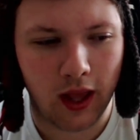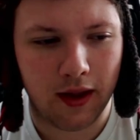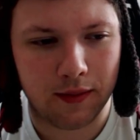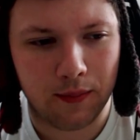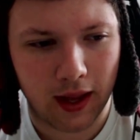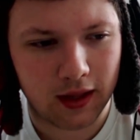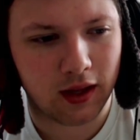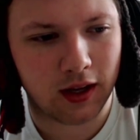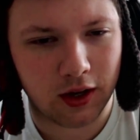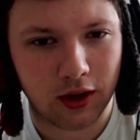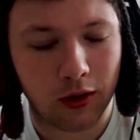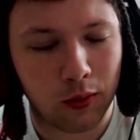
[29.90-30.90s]
and mainly
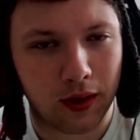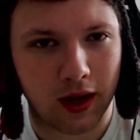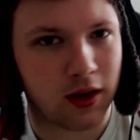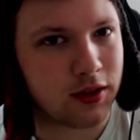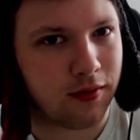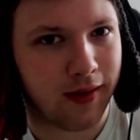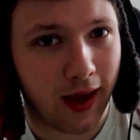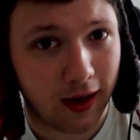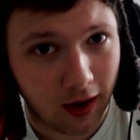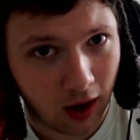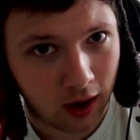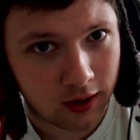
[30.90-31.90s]
to do because
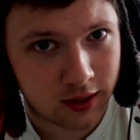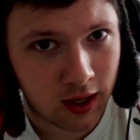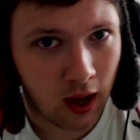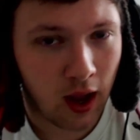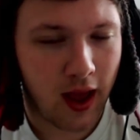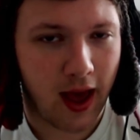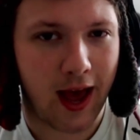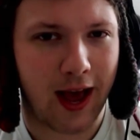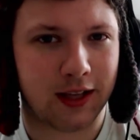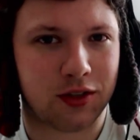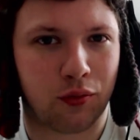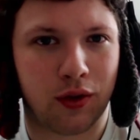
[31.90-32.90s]
Vanguards has